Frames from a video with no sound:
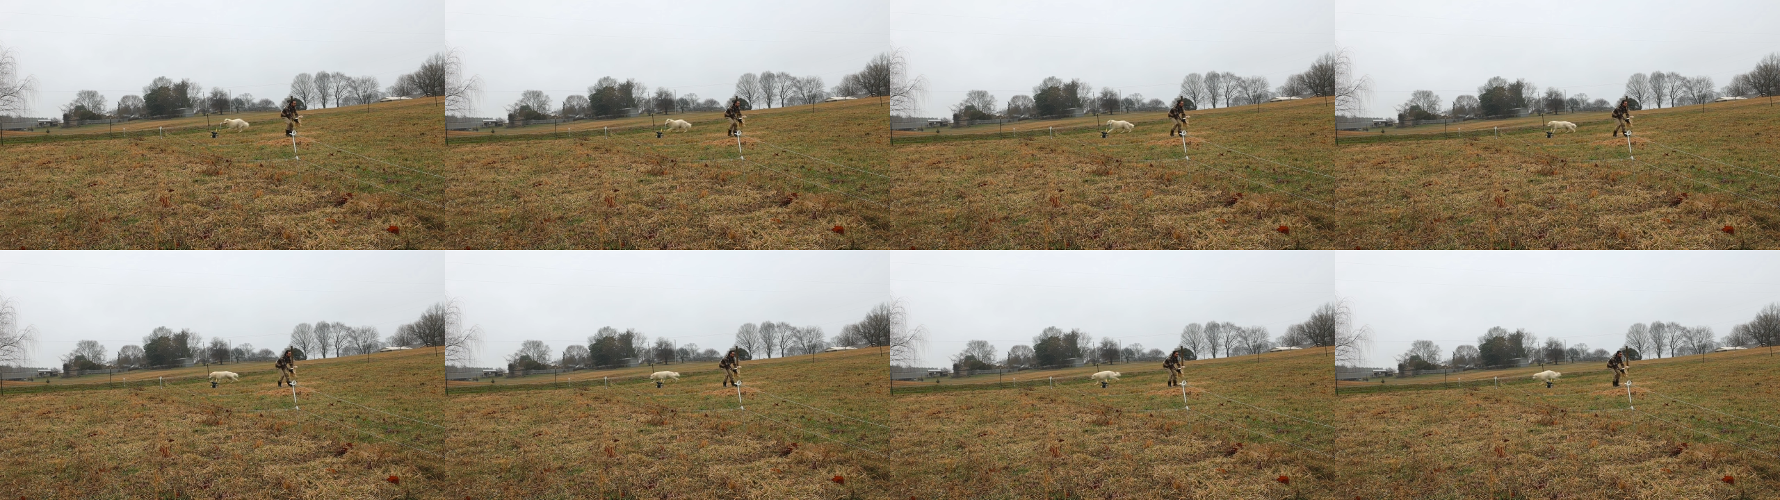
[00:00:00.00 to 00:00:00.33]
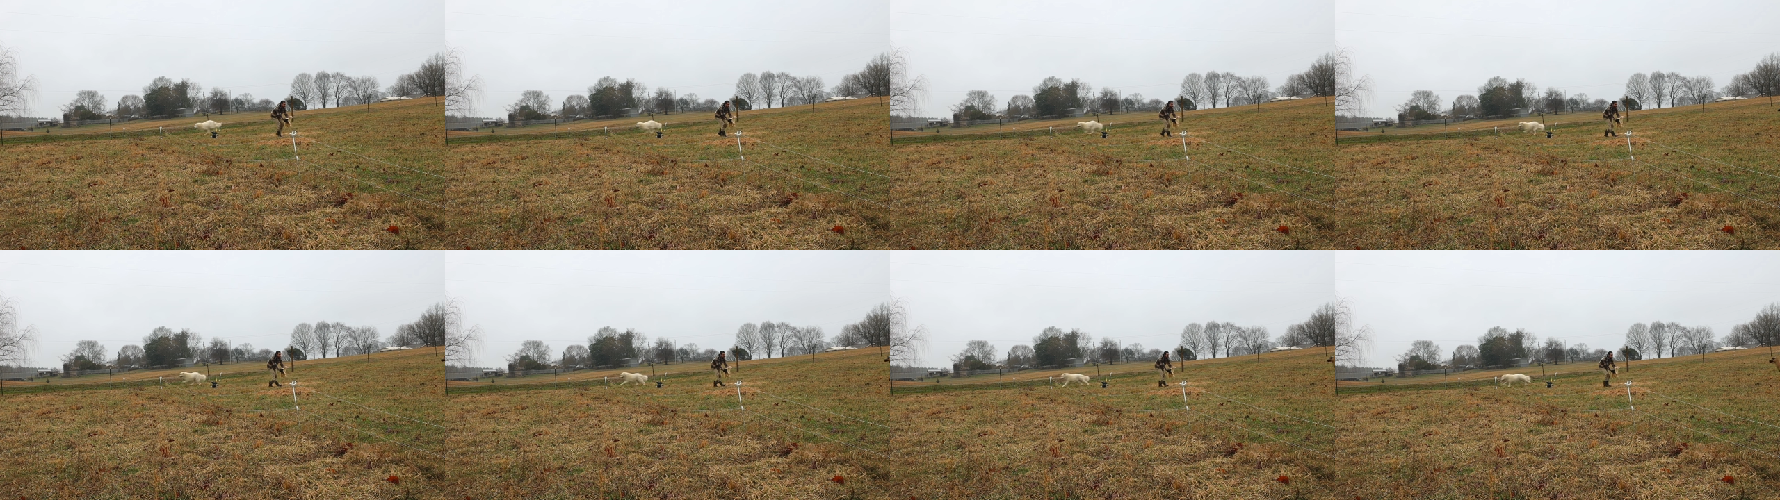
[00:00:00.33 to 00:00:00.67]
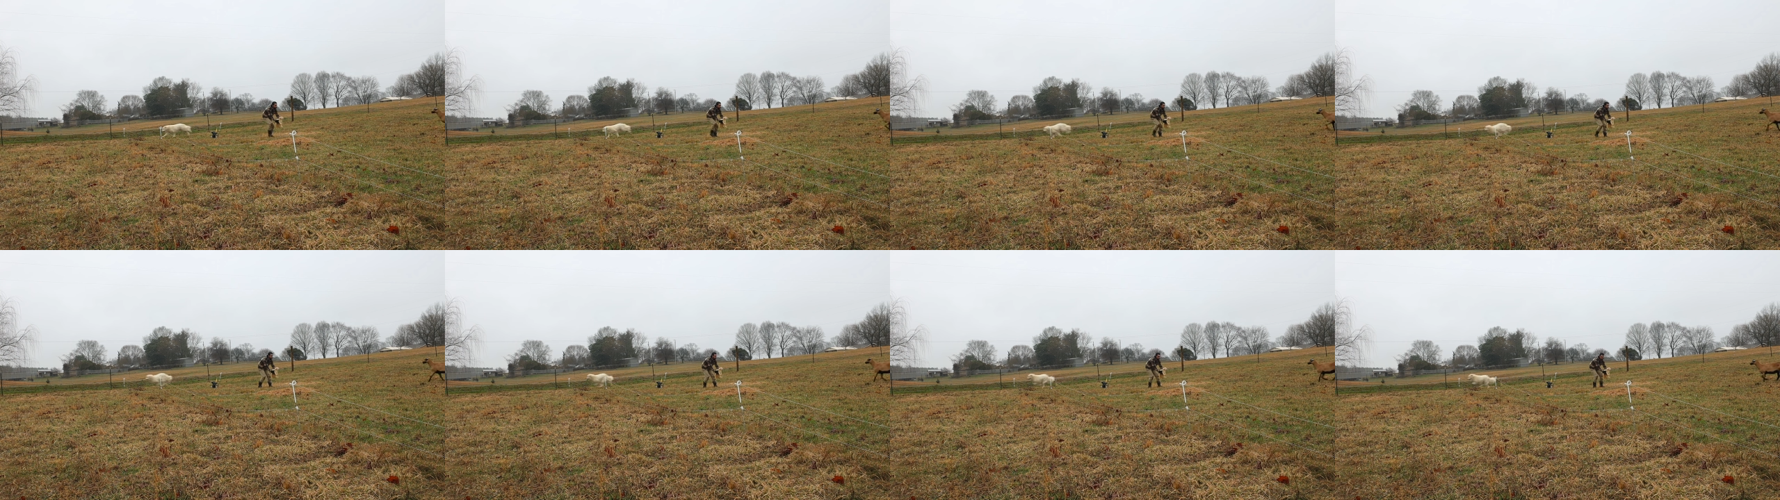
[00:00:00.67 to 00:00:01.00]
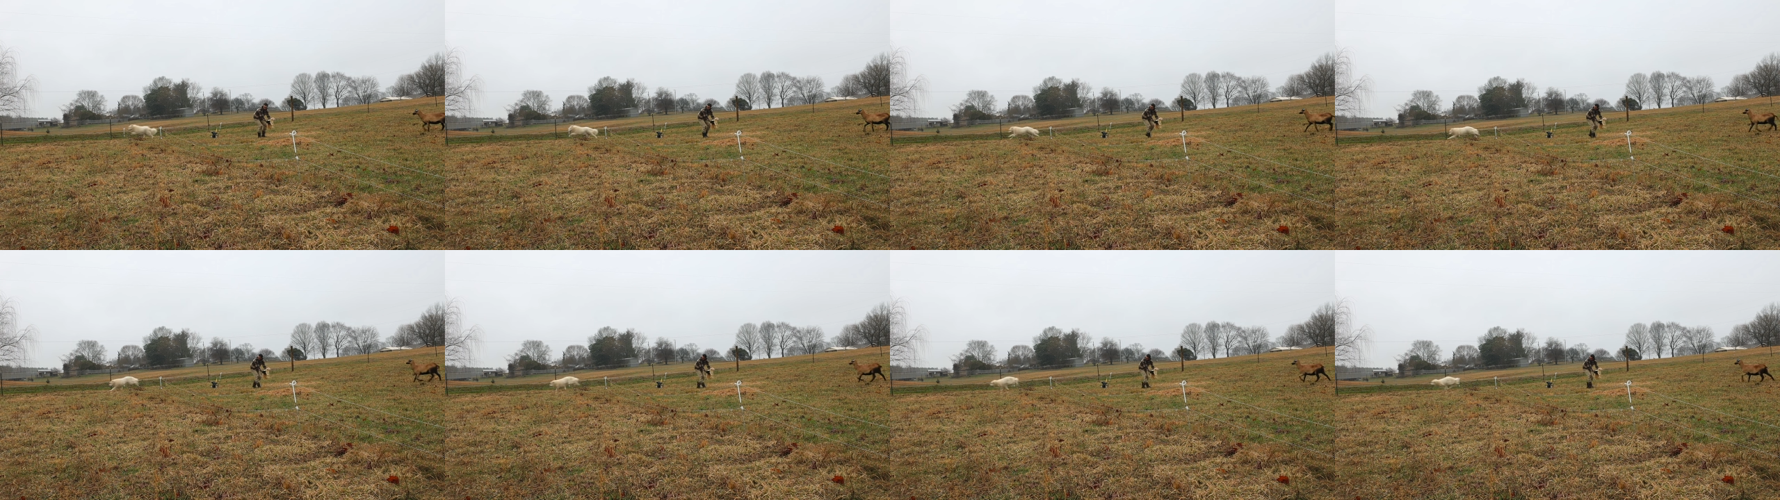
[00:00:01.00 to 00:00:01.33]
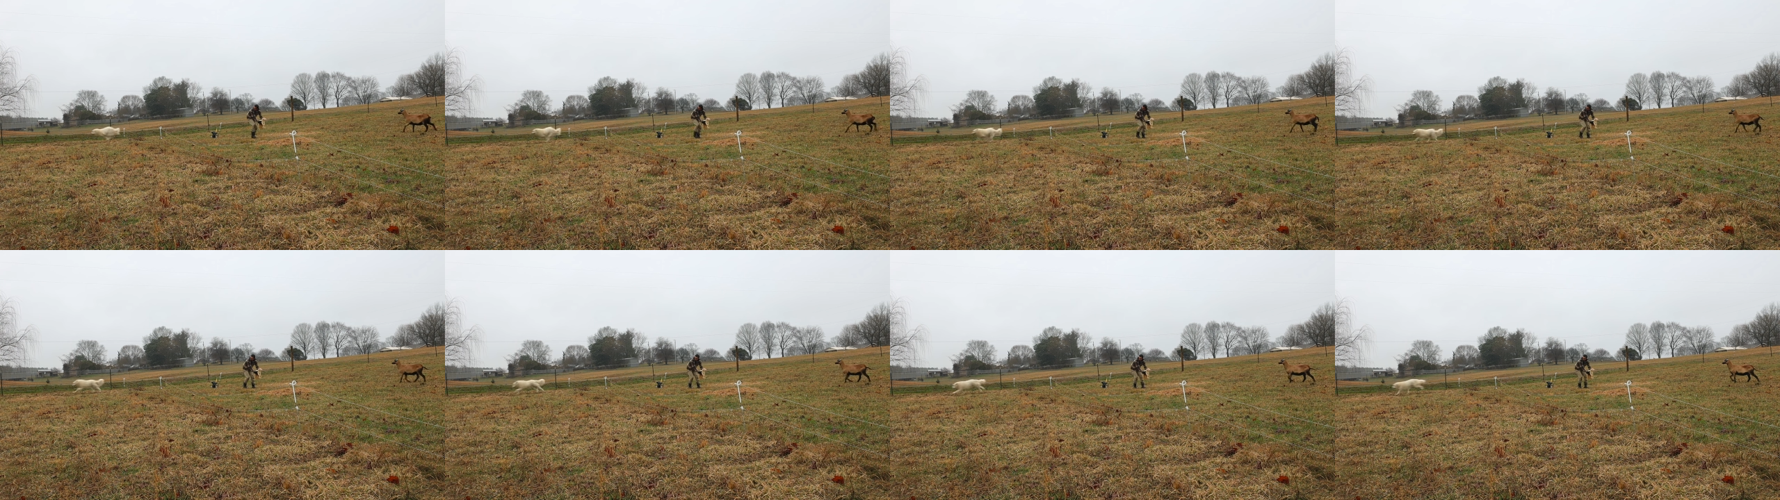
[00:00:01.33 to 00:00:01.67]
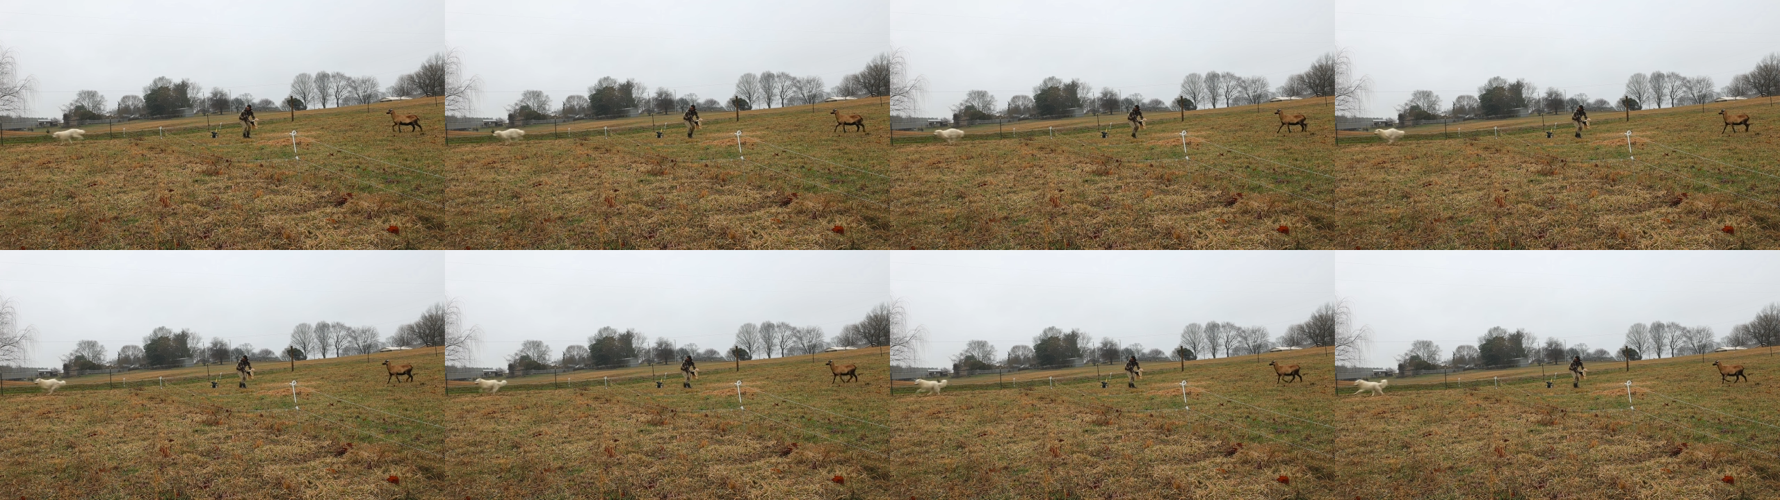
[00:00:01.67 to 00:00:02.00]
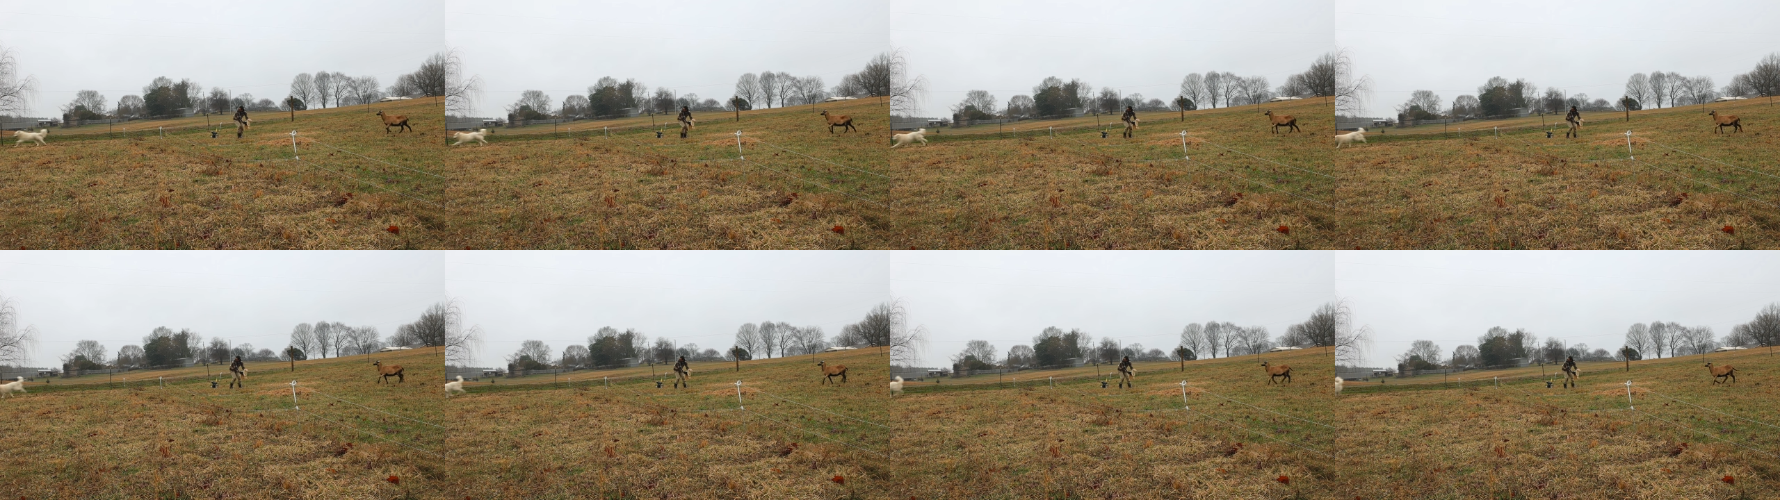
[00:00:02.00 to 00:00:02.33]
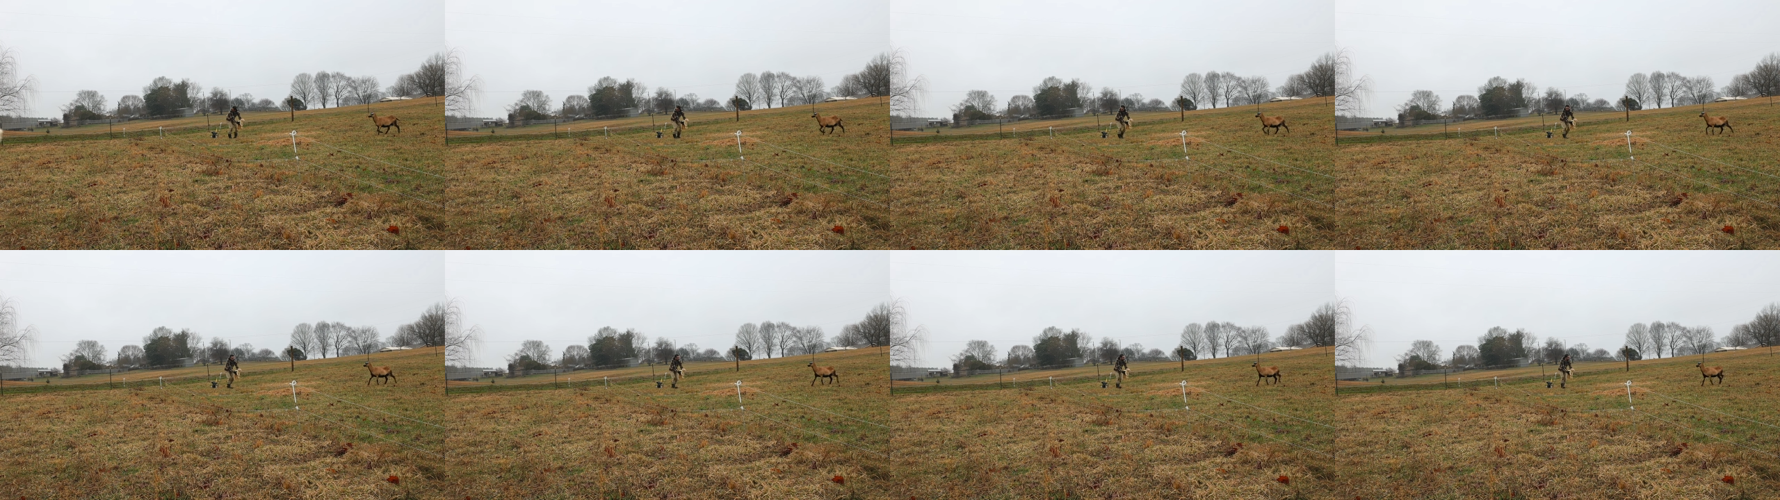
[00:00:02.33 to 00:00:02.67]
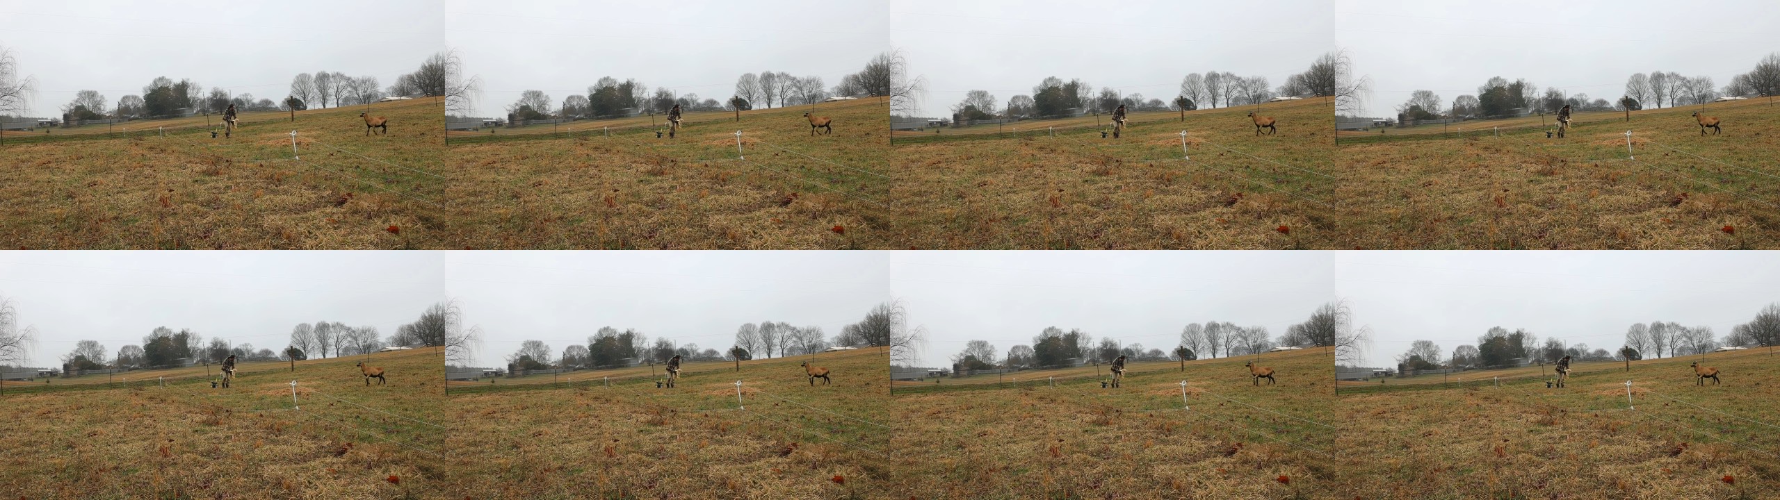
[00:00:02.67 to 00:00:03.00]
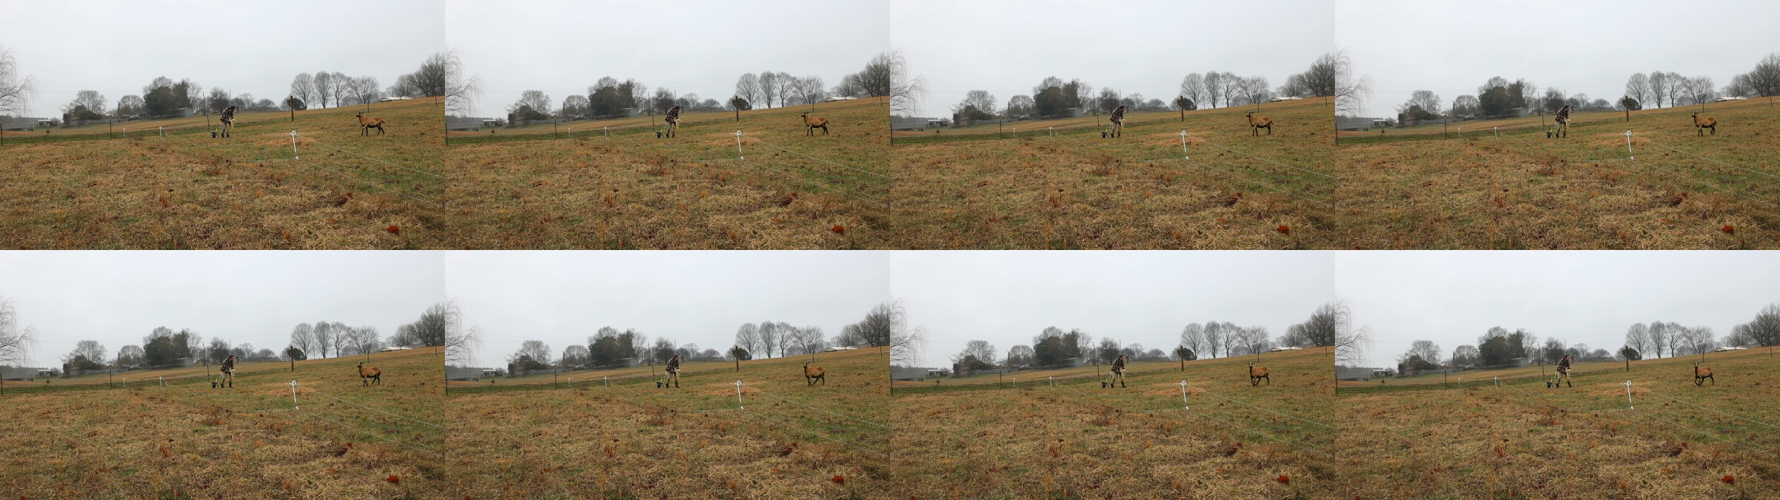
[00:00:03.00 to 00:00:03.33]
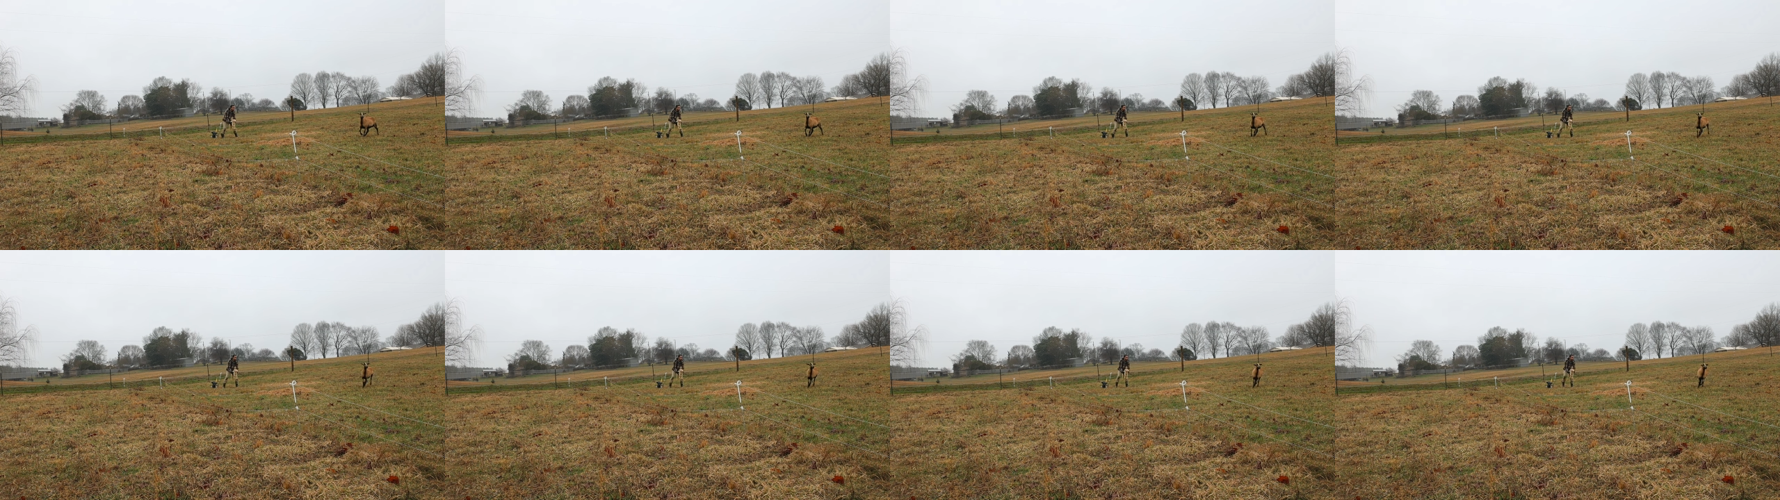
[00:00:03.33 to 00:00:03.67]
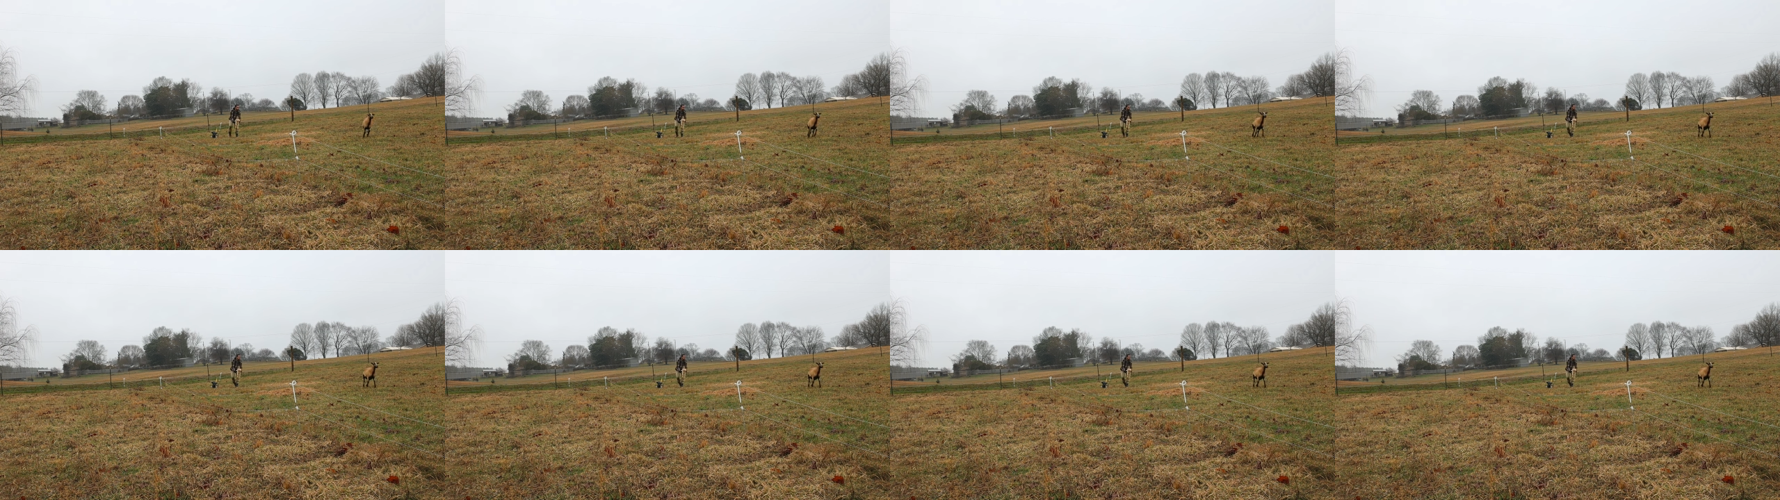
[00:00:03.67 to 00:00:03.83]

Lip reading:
No face is visible, so there are no lips to read.